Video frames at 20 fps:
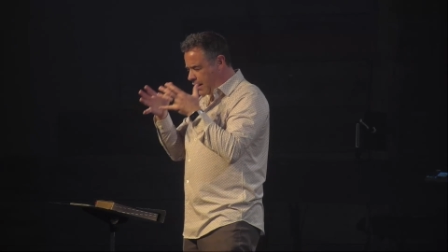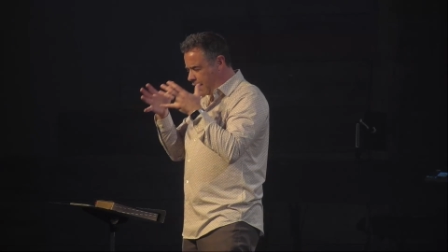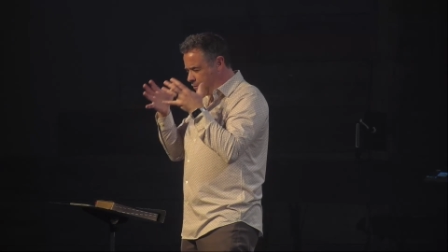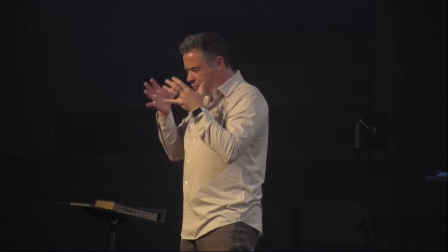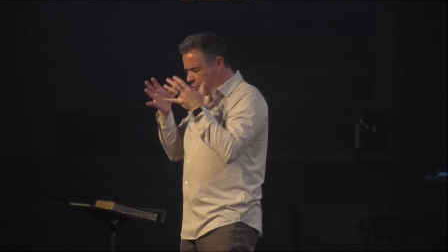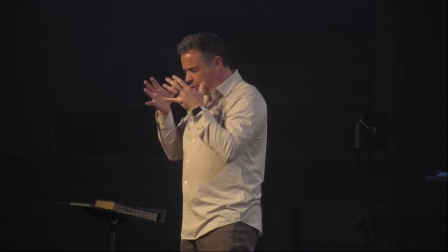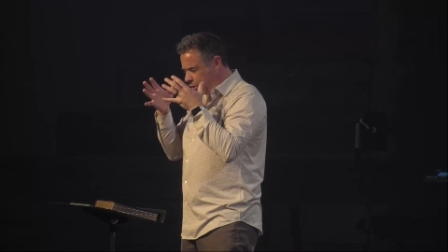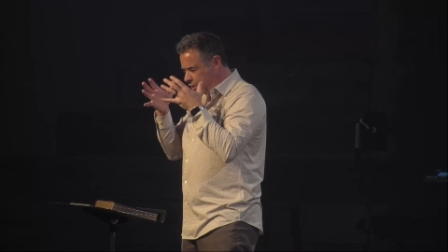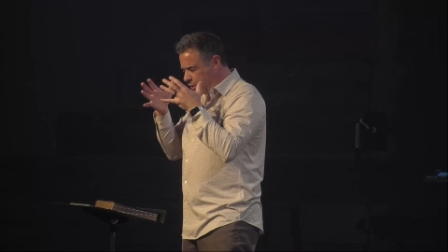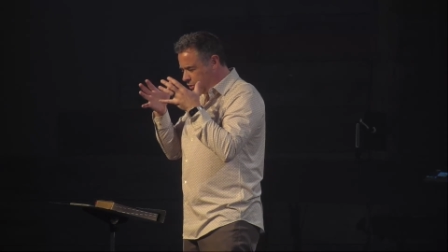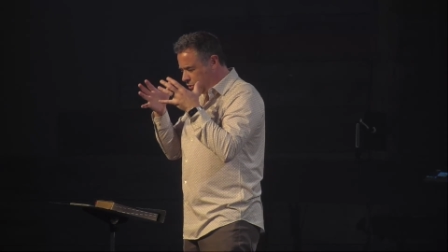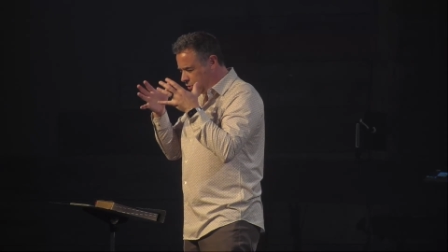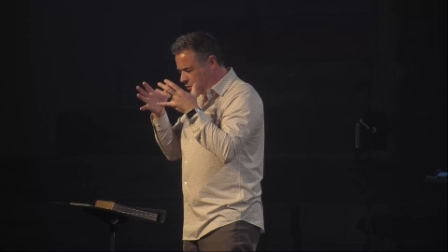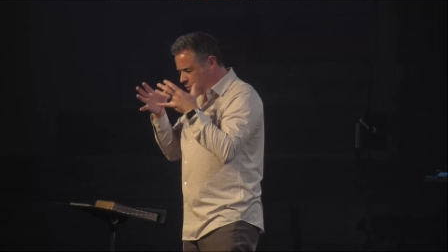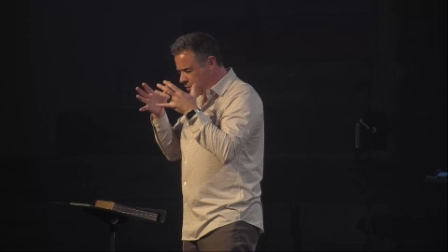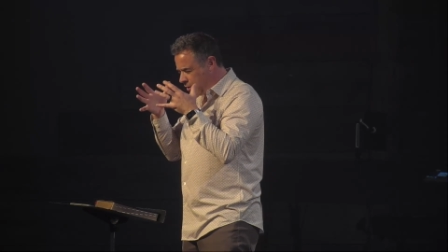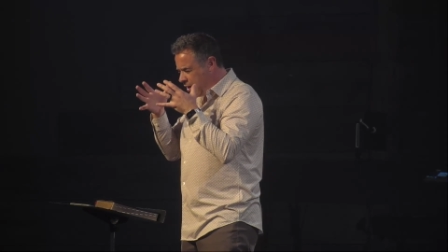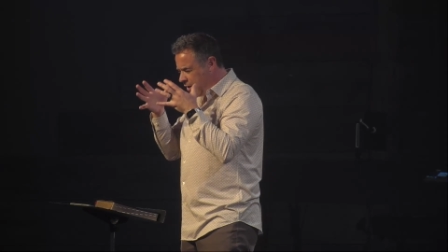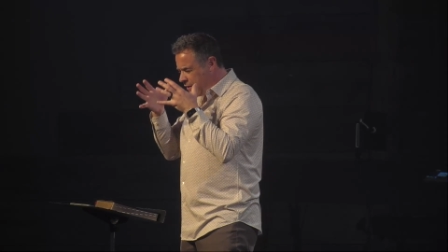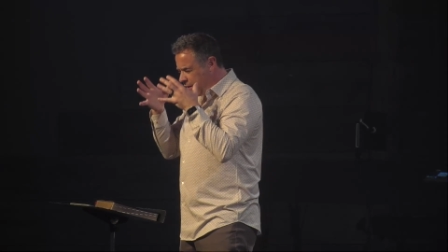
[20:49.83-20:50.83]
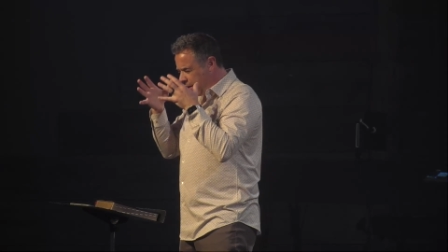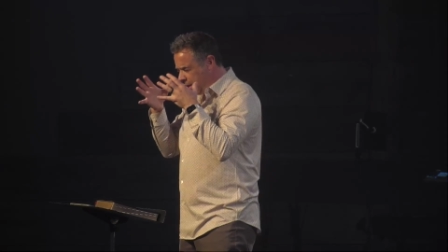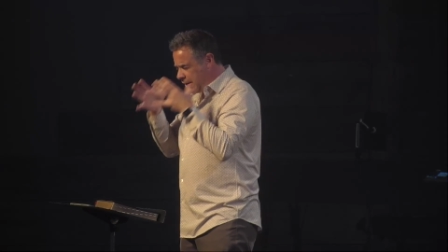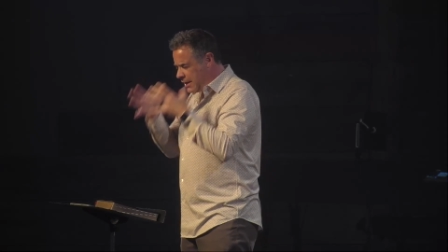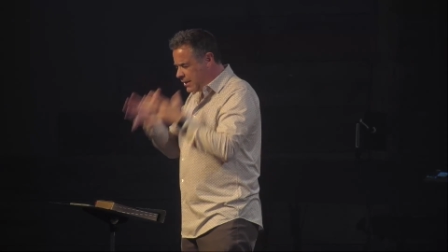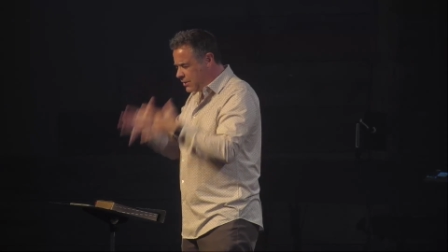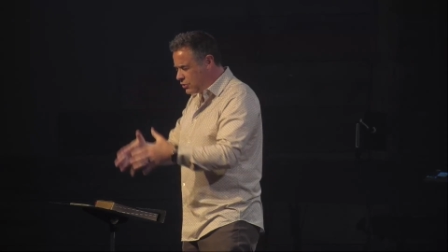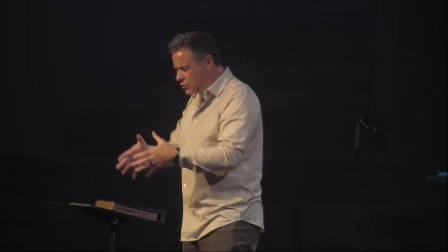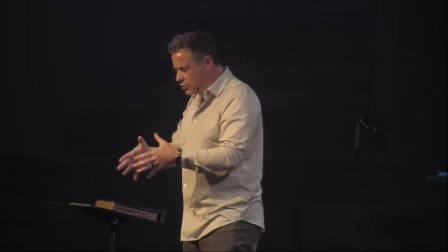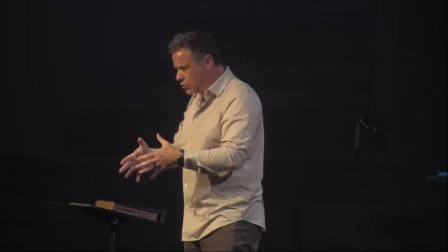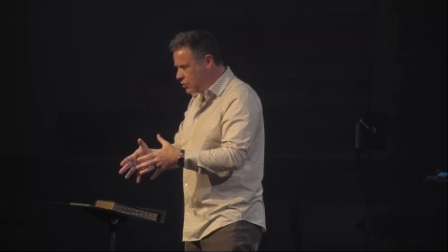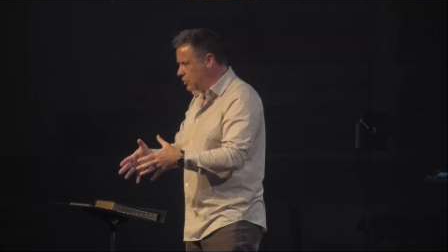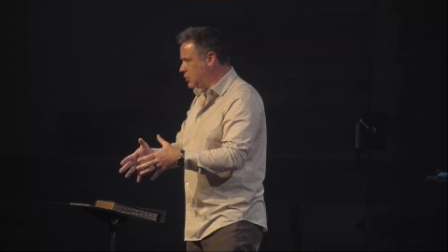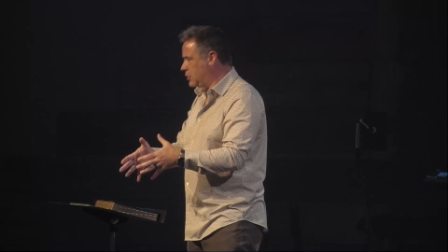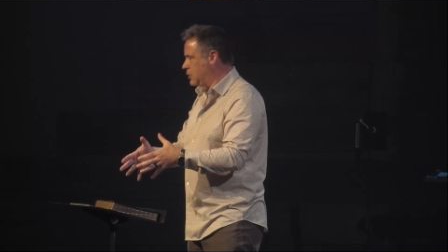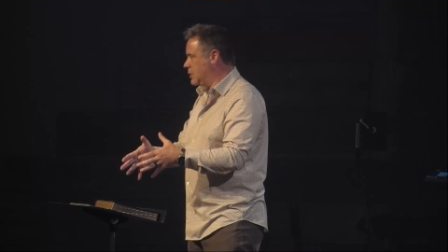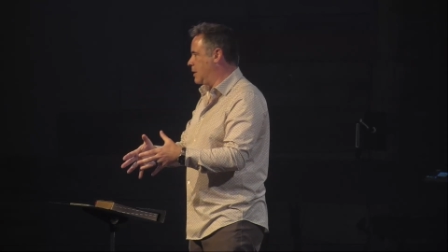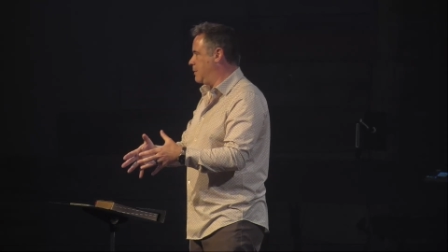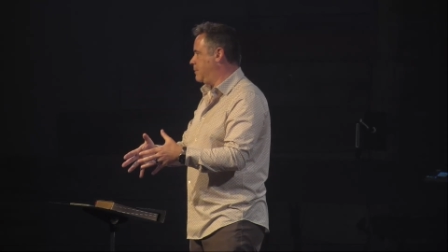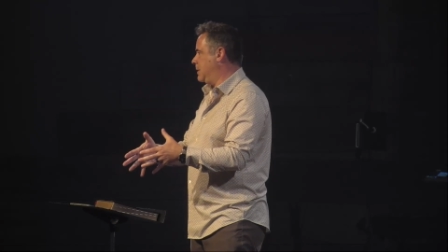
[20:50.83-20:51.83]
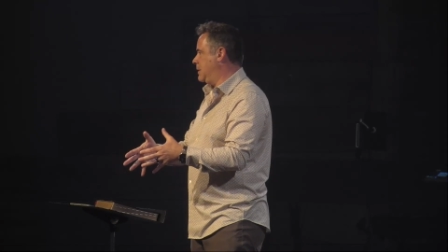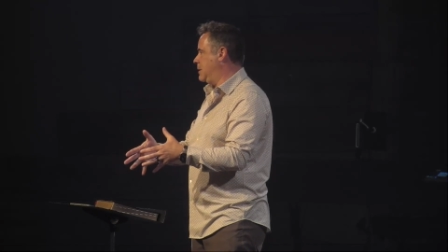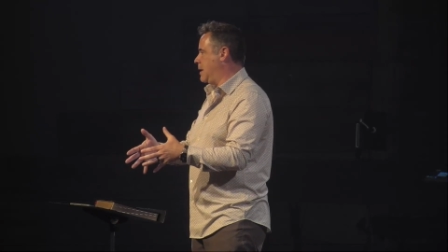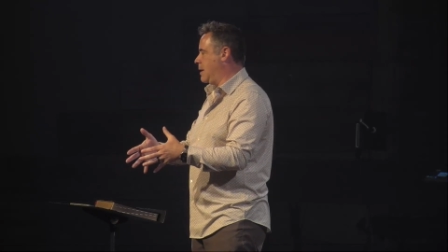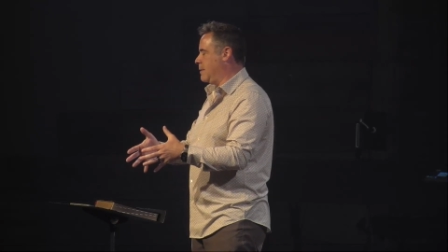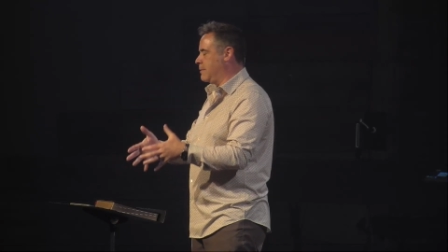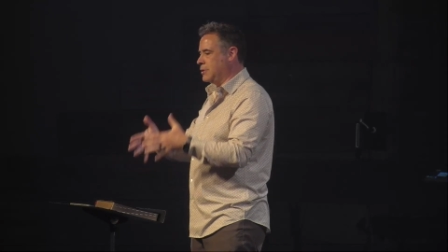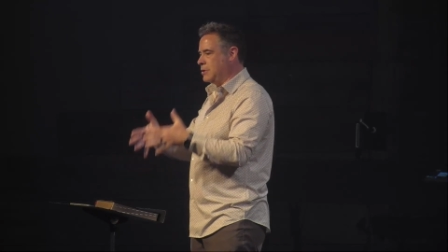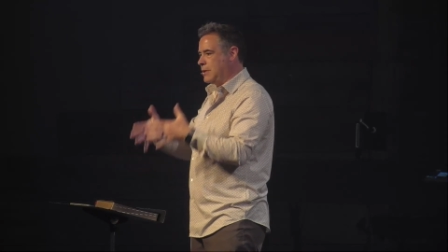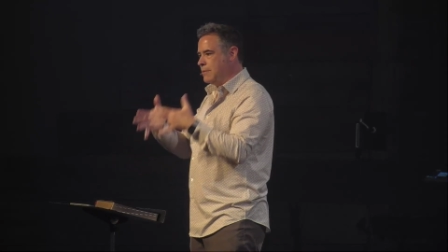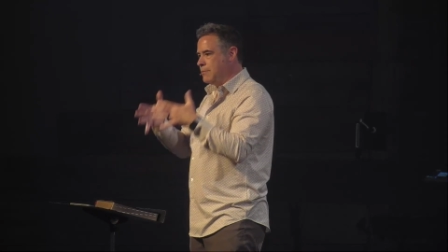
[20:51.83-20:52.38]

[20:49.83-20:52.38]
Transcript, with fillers: I'm more concerned that his church not be damaged.